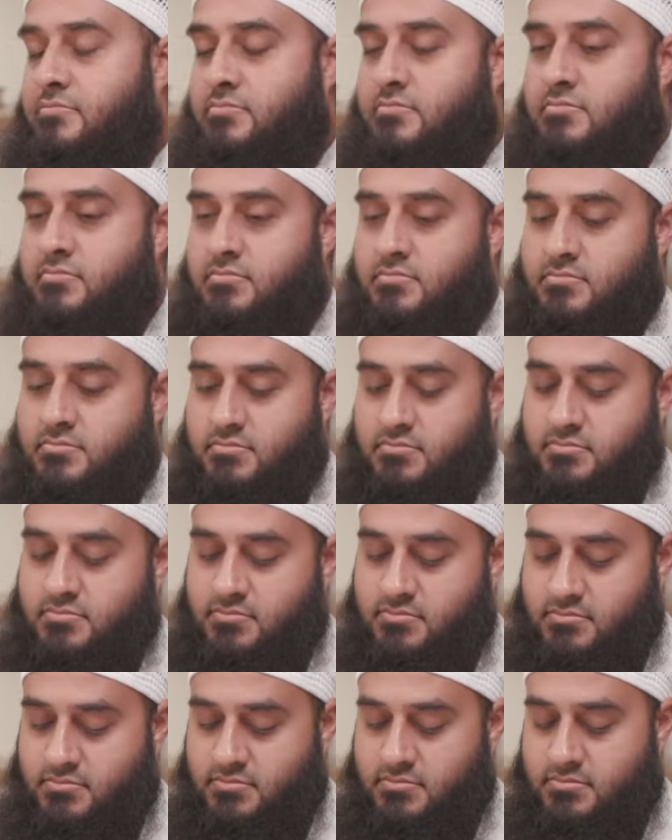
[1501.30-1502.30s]

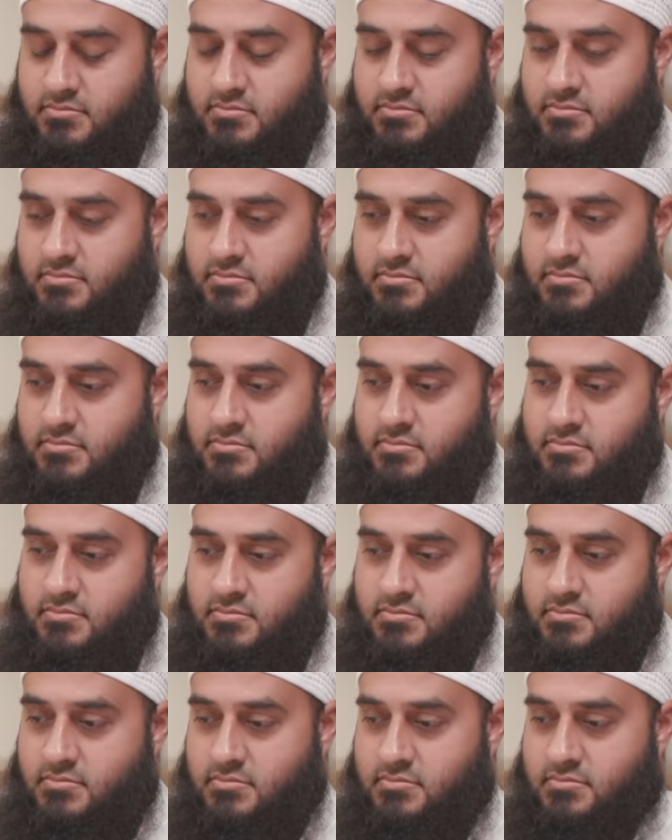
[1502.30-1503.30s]

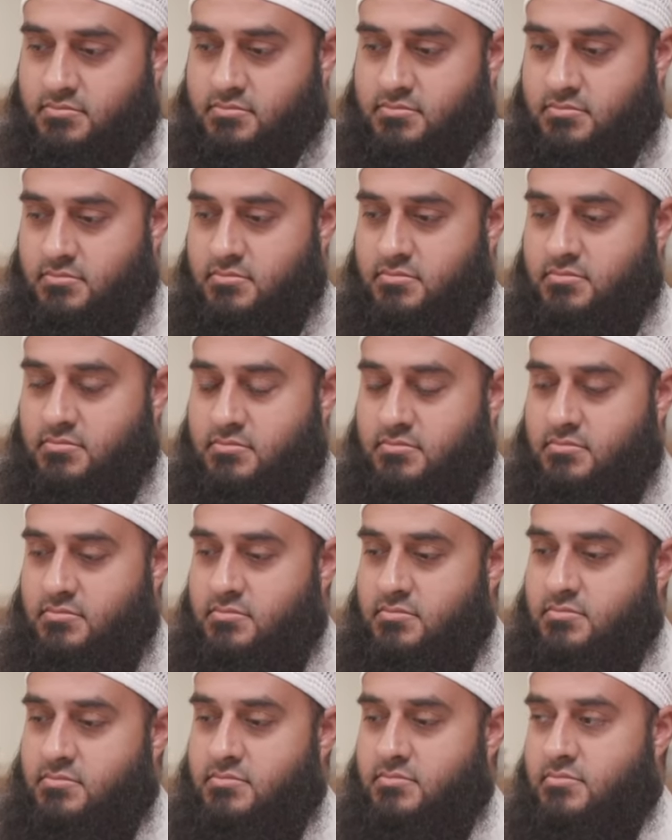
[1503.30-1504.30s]

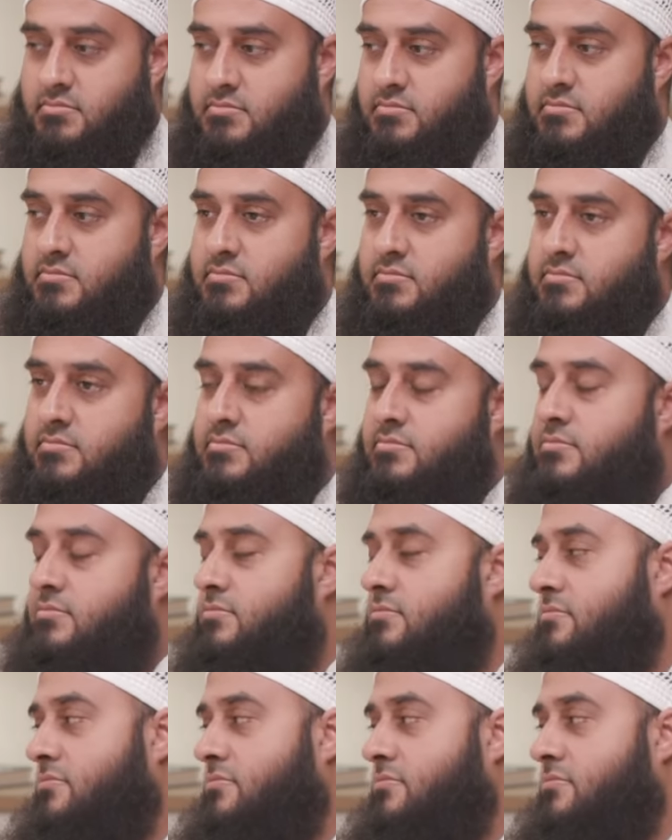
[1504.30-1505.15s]
The person shown says nothing.